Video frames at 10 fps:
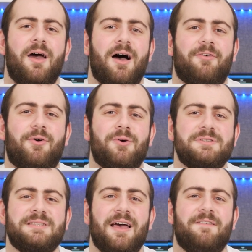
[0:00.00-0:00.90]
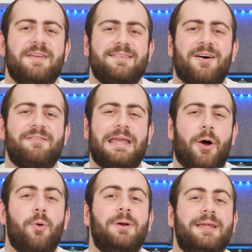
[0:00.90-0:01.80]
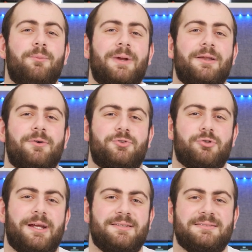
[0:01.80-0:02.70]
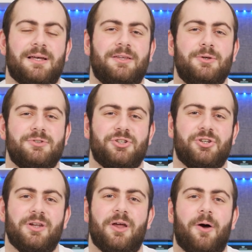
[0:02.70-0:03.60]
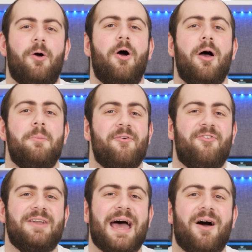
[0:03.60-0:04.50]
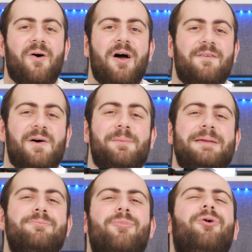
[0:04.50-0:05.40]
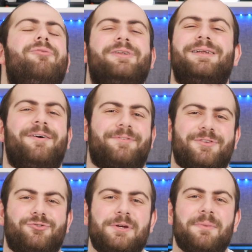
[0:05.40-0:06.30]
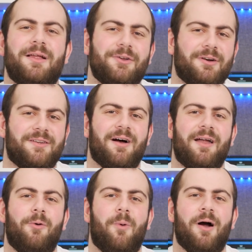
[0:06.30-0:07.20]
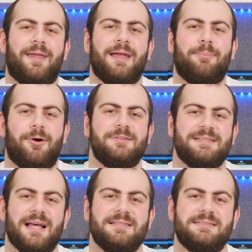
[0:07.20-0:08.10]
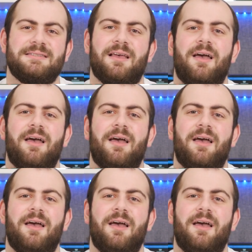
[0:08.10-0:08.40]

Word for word: Of course, these aren't the only Windows tricks a user should know, but for now, they'll be more than enough to streamline your entire working process.